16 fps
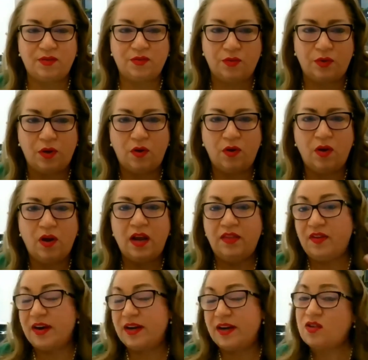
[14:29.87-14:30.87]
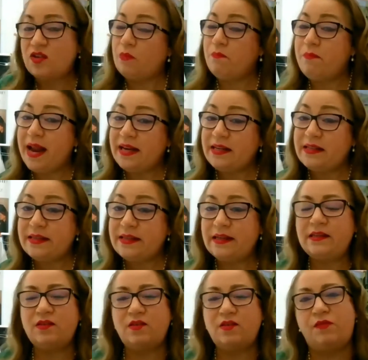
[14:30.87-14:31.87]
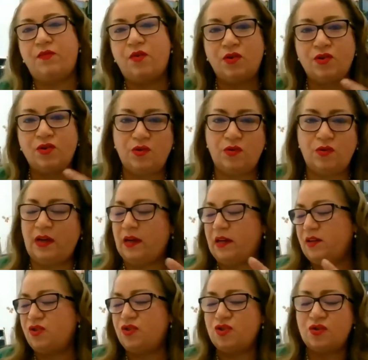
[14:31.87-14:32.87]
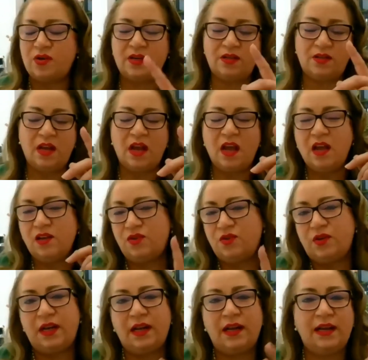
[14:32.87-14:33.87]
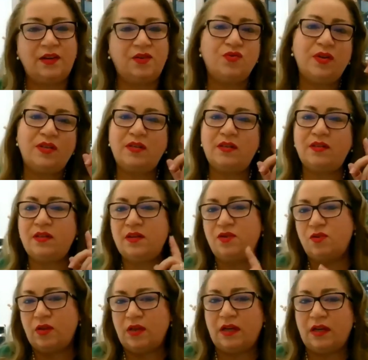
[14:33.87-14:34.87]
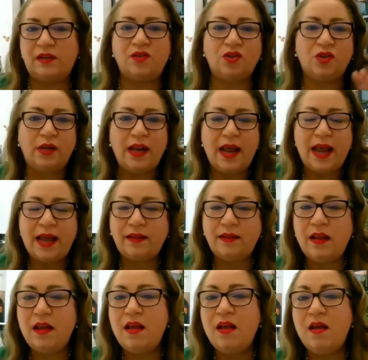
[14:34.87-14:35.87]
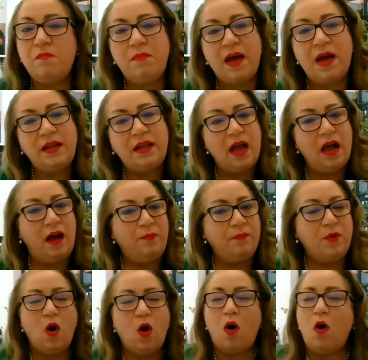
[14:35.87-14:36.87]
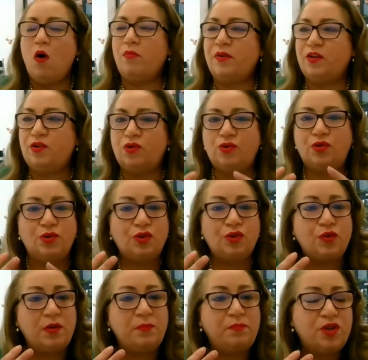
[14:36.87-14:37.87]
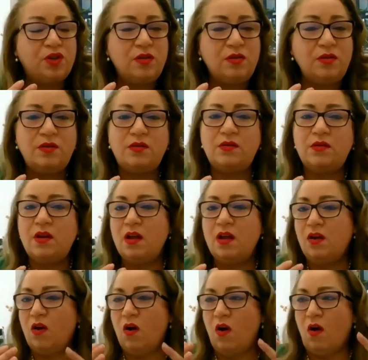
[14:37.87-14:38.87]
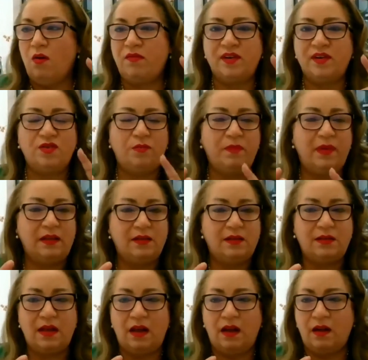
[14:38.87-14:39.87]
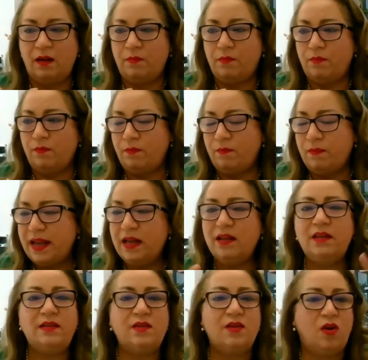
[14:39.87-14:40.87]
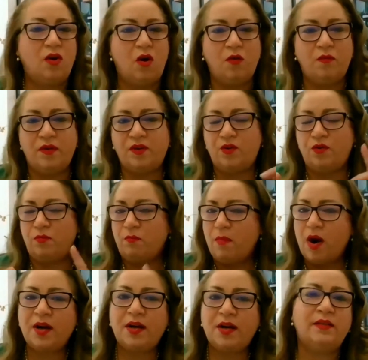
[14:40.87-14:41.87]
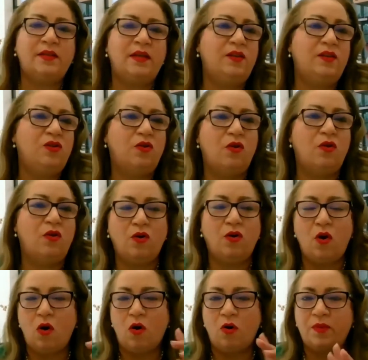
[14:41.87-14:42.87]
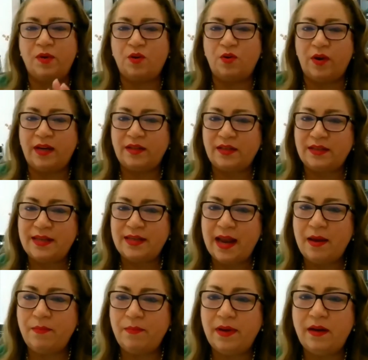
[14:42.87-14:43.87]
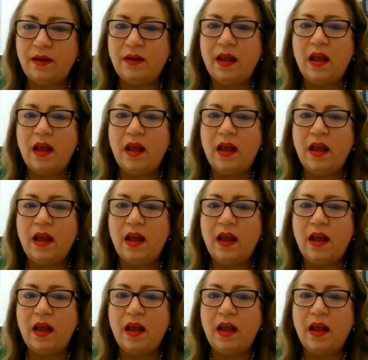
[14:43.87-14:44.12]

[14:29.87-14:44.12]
You know, there are some basics. Of course, you need insurance, you need electricity, you need internet, but go over your subscriptions, go over your meals, go over your marketing, go over your entertainment.